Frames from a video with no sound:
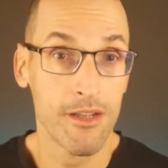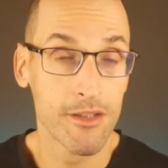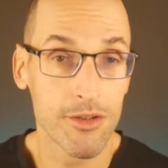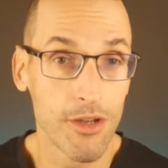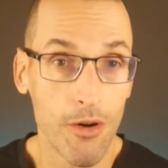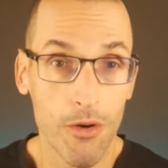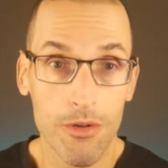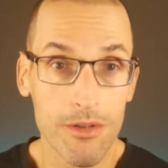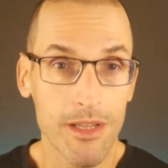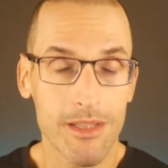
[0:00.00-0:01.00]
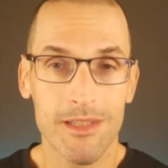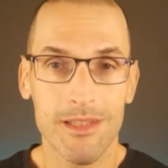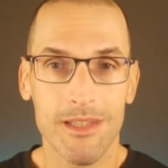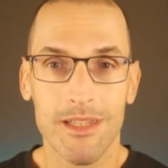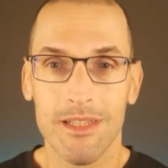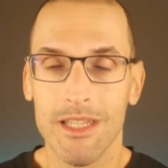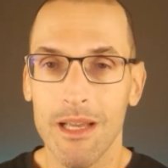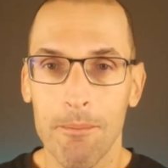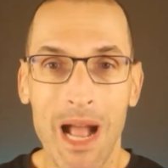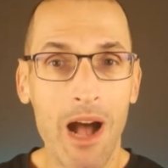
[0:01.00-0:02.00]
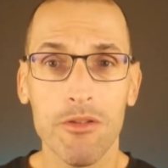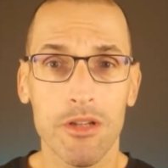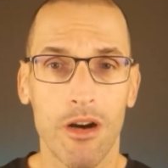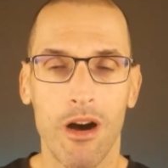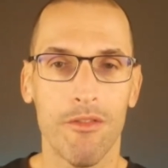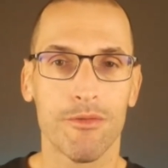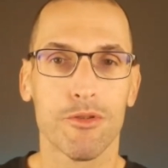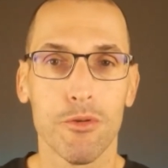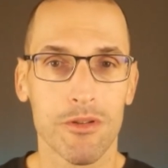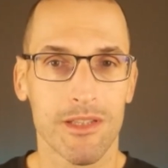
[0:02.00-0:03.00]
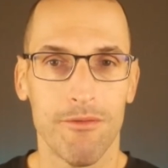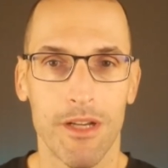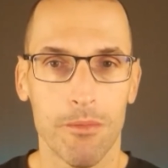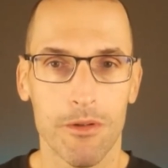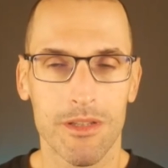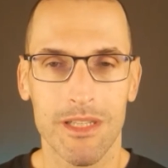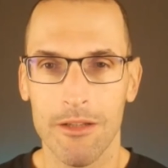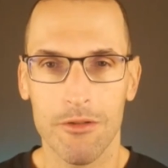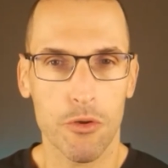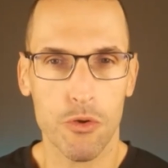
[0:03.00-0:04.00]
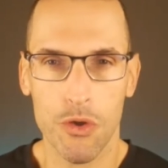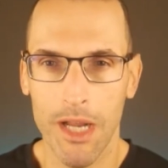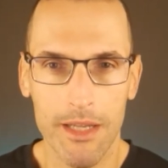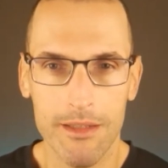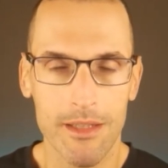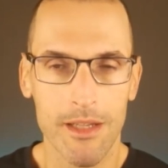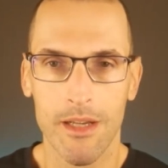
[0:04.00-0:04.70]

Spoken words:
So it's the amount of tools available today to create